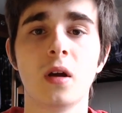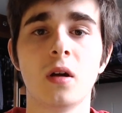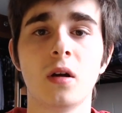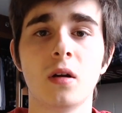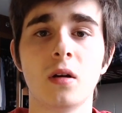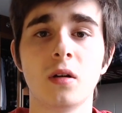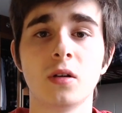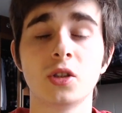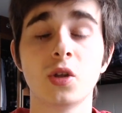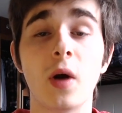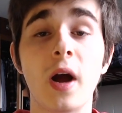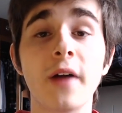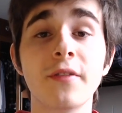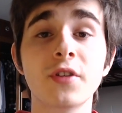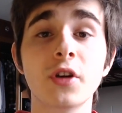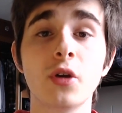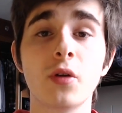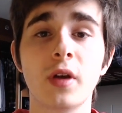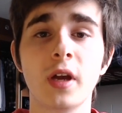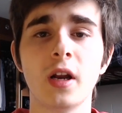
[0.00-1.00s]
So after you
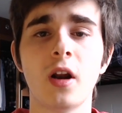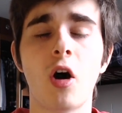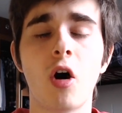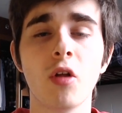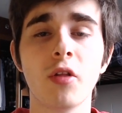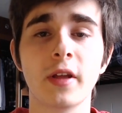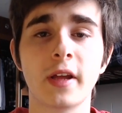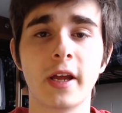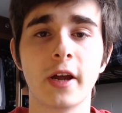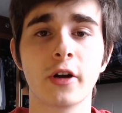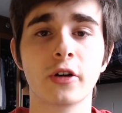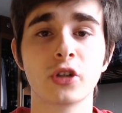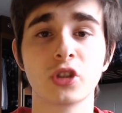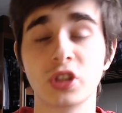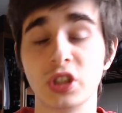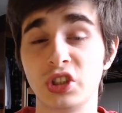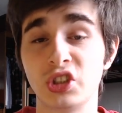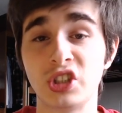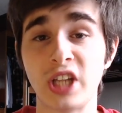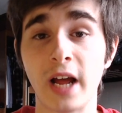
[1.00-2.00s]
get all the characters
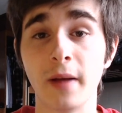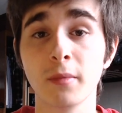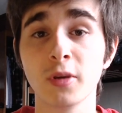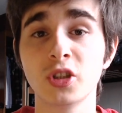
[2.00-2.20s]
established